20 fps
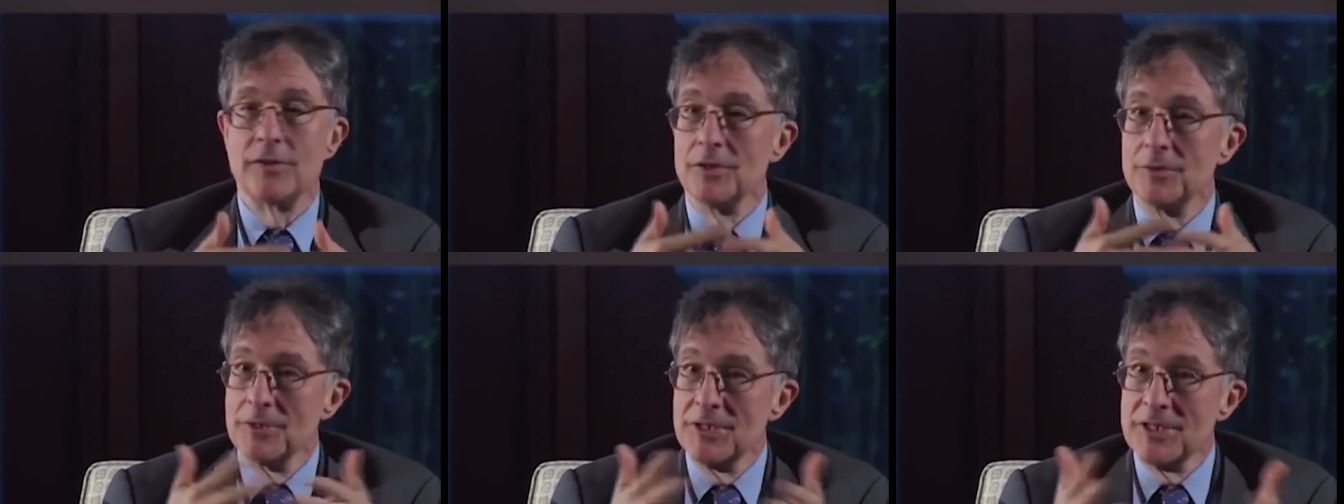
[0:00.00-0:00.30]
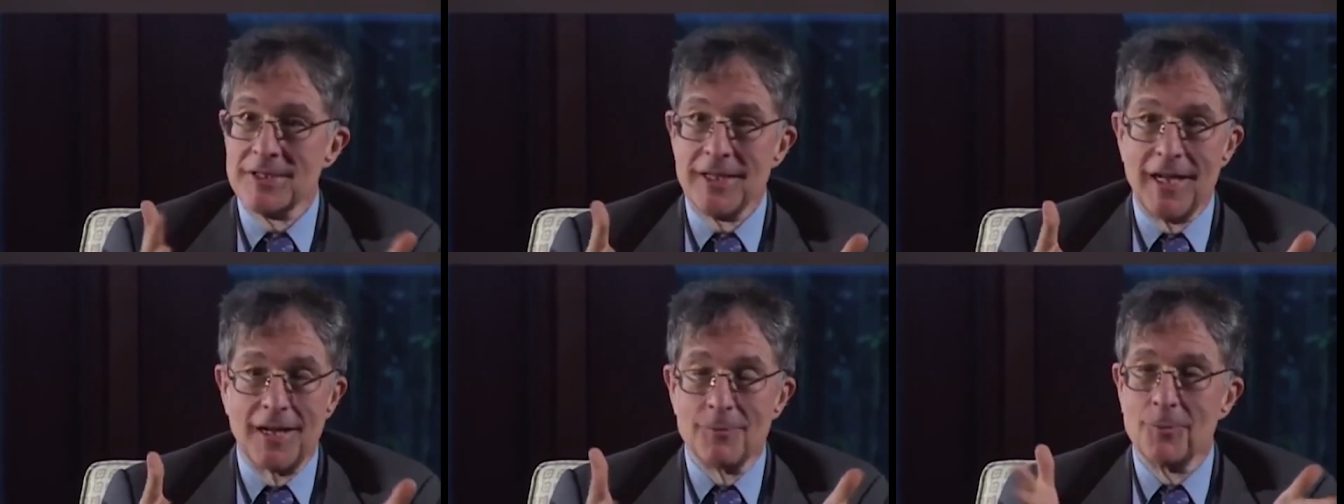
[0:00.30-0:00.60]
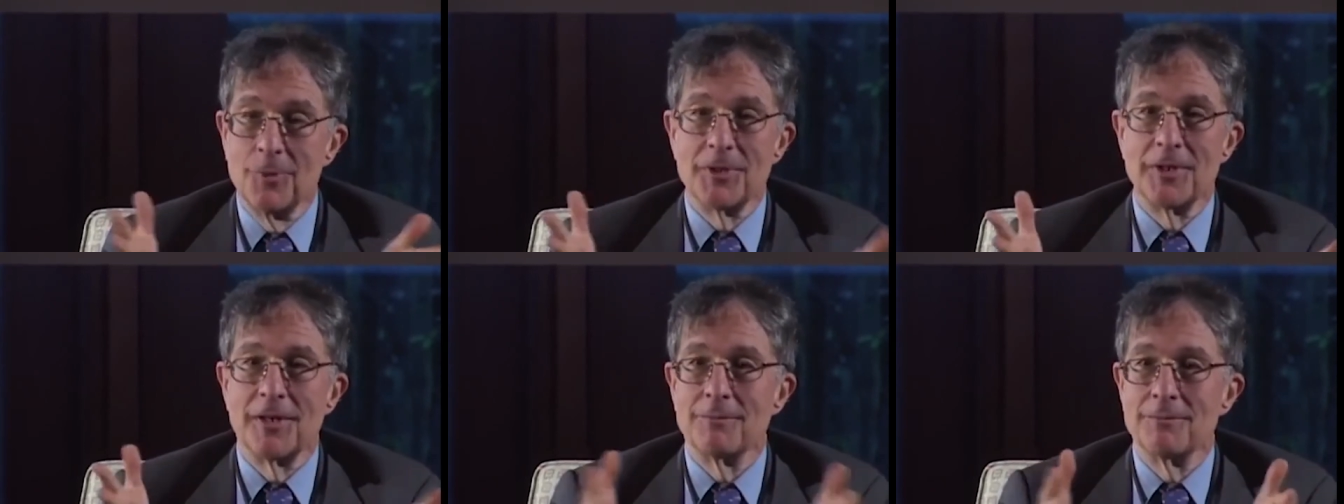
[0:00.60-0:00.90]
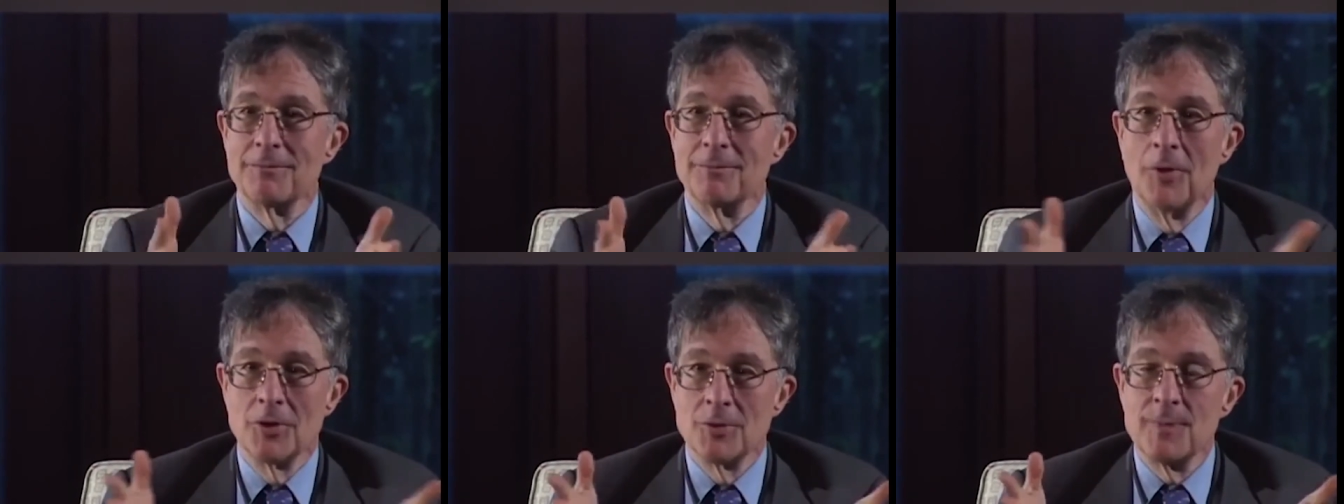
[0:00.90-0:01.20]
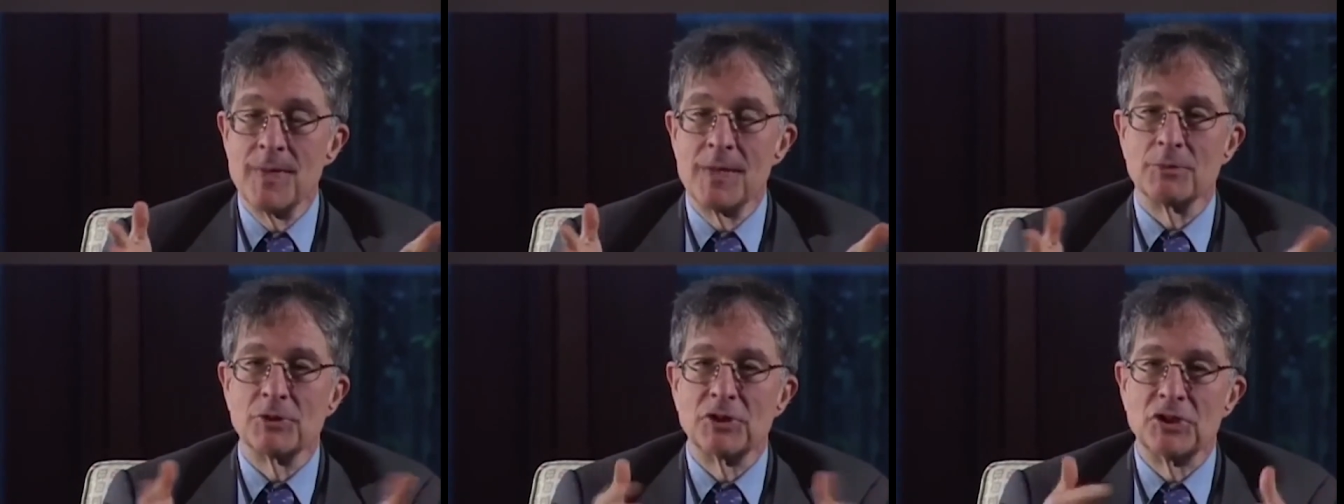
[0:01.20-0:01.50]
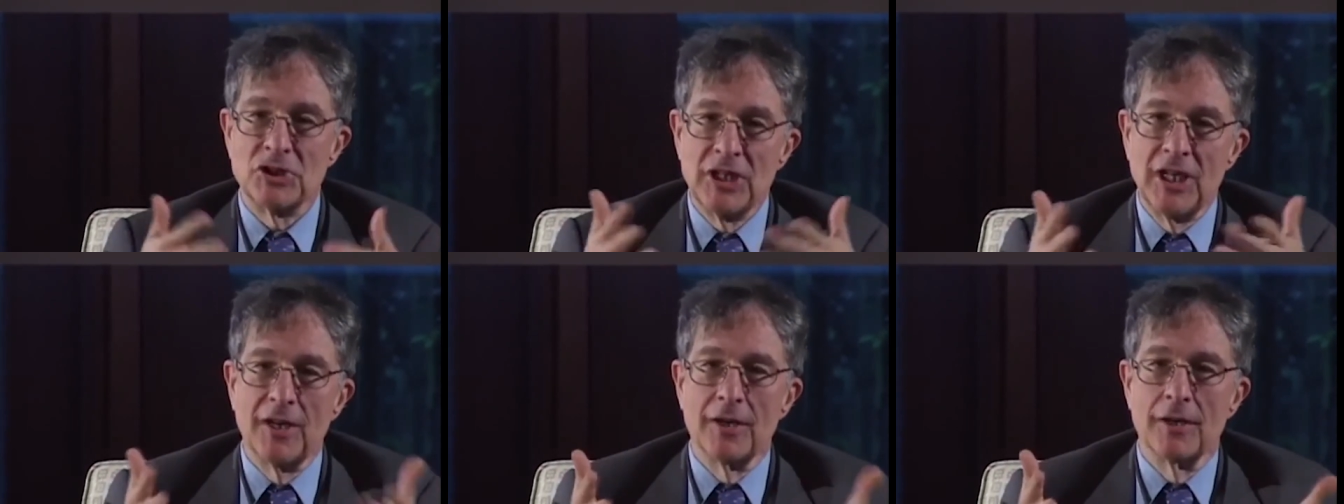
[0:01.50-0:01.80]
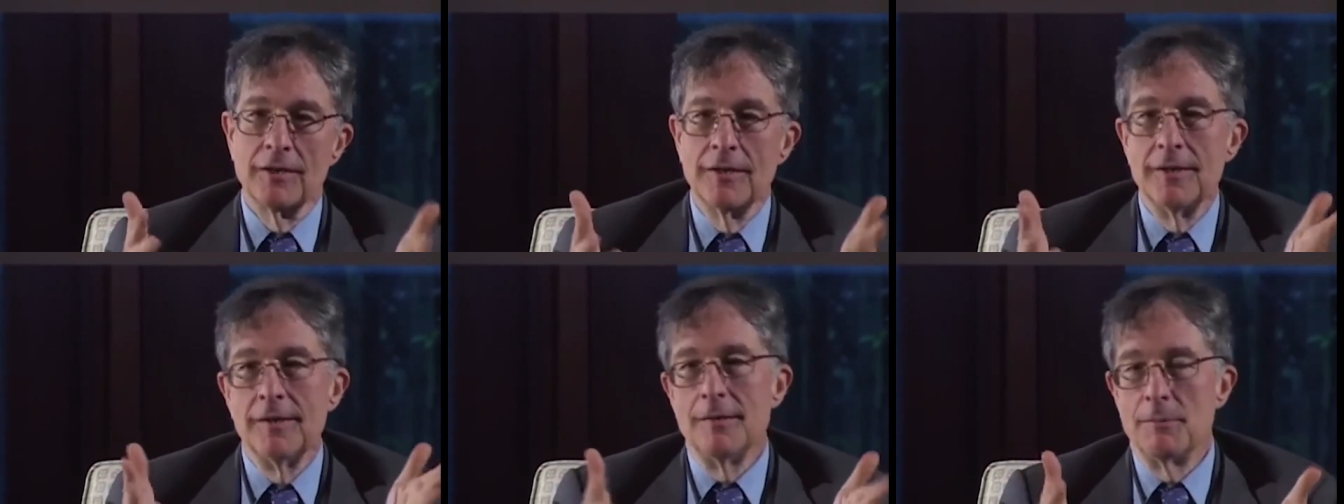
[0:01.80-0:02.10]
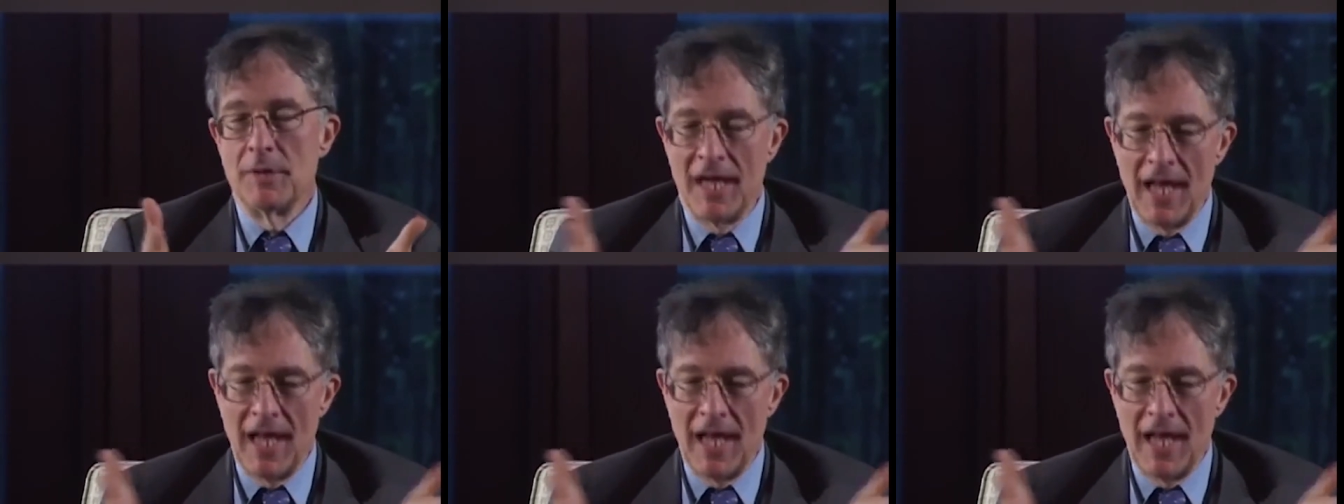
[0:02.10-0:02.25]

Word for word: view. It's not one that most people share,